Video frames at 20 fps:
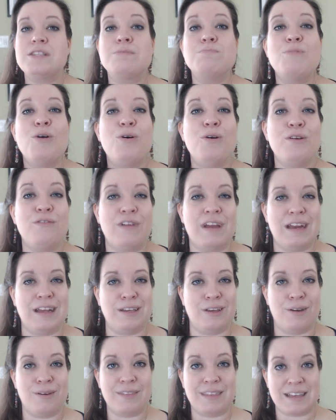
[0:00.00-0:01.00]
What's
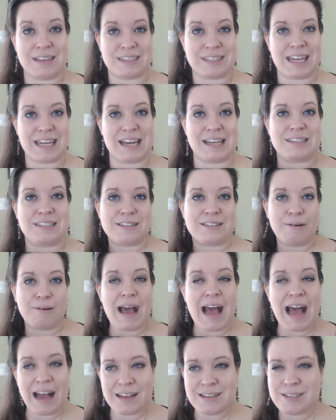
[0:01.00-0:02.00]
motivating you these days? So
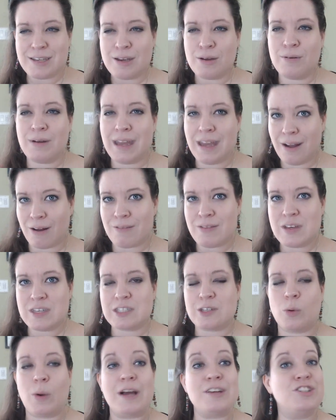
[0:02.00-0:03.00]
as you hear
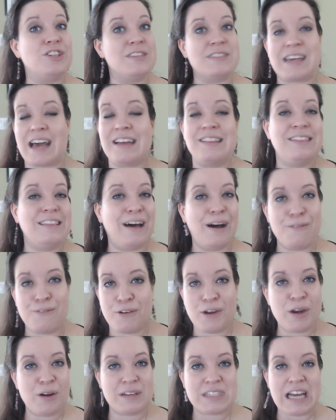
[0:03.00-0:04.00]
these questions, I'd love
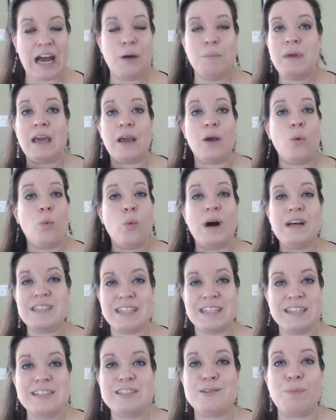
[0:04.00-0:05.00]
for you to tell me
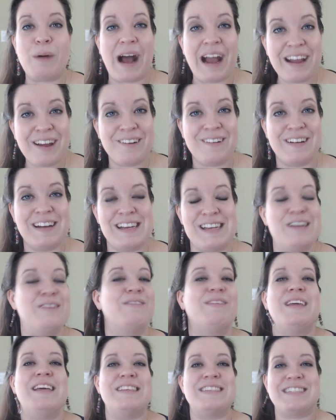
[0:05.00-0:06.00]
what's inspiring
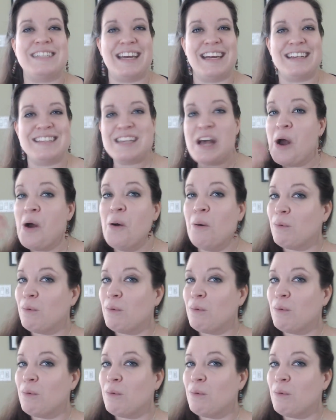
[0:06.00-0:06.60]
you these days?